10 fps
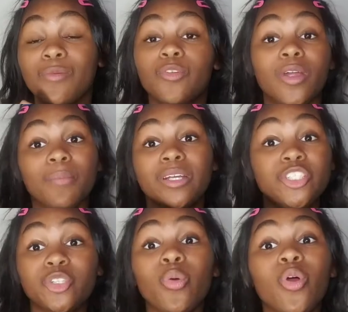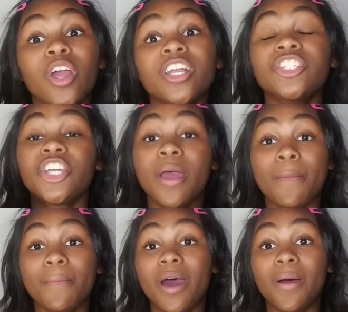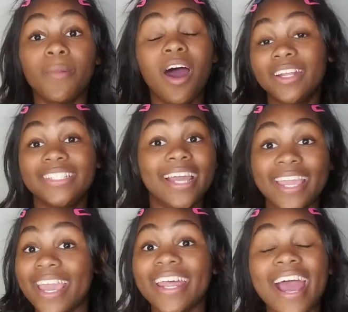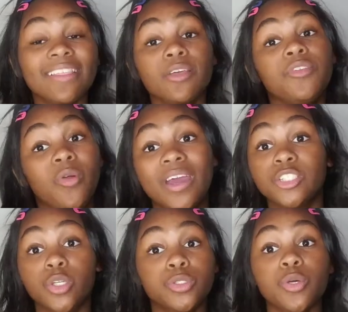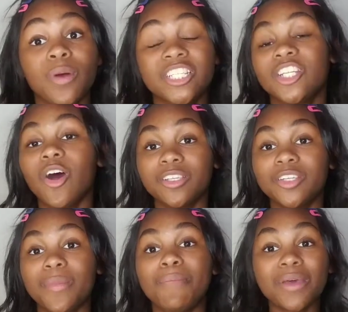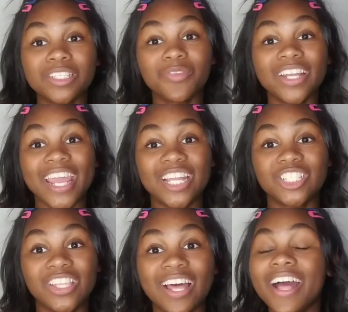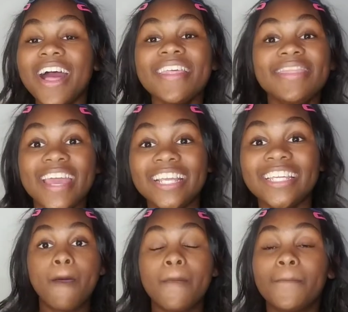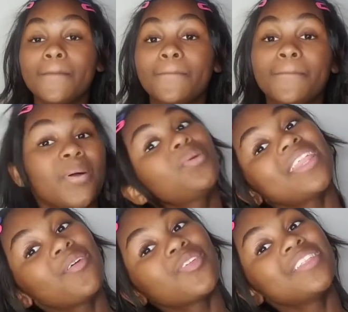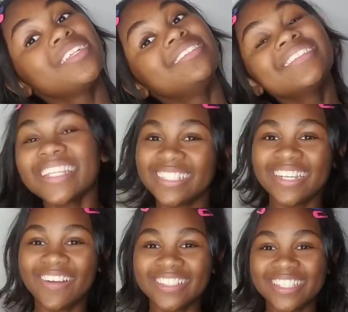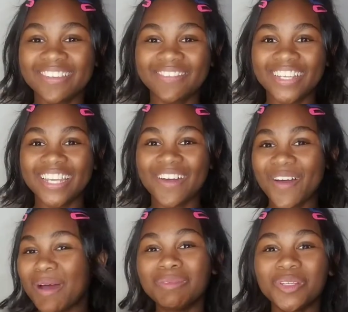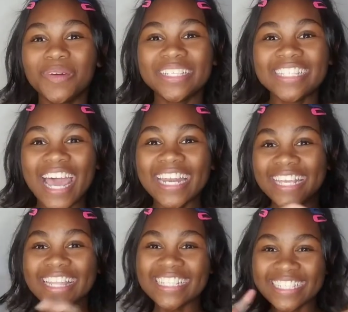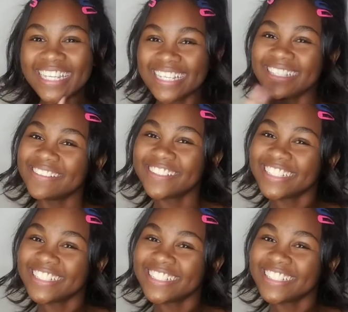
Grandpa George, Aunt Diane. I love you guys so, so much. And also my best friend, Angela. Thank you. But without further ado, let's get on to the video. I'm so excited. Let's get into it.